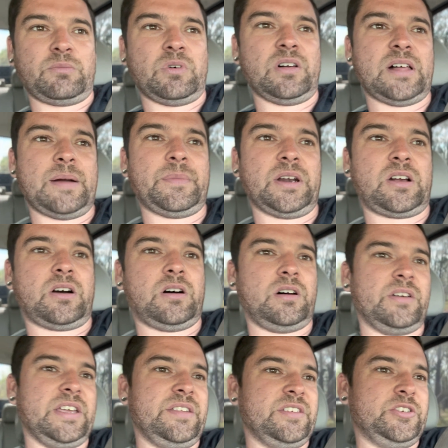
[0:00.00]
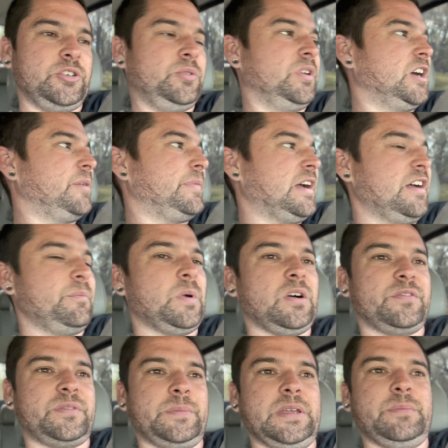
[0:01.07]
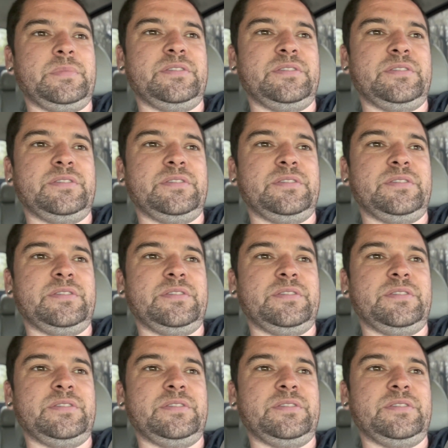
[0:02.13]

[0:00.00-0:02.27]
well, I'm going to hit the dude up I had bought from him